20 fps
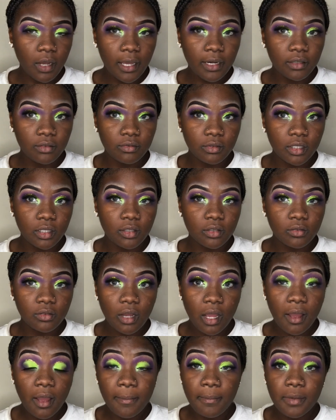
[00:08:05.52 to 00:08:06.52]
don't know,
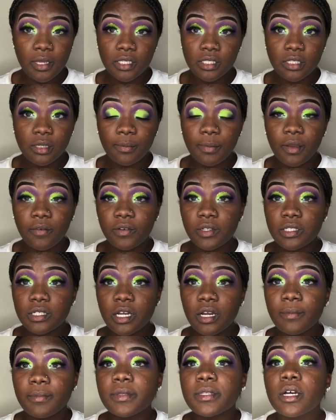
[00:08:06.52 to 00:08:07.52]
I mess up every
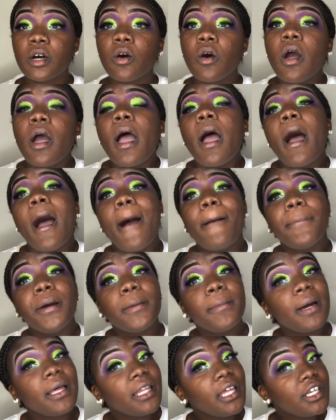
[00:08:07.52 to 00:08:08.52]
time. So I put
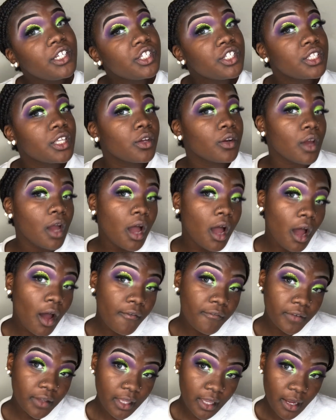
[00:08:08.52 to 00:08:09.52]
my lashes on
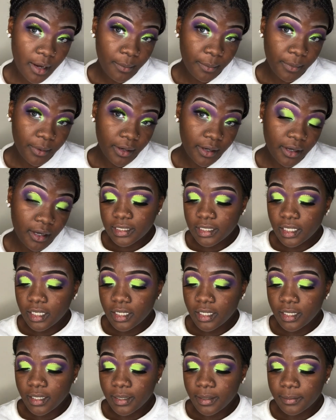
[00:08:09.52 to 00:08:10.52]
off camera.
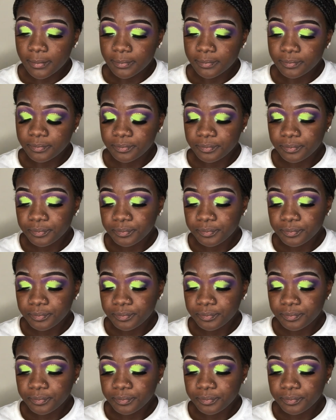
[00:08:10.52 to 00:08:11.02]
I'm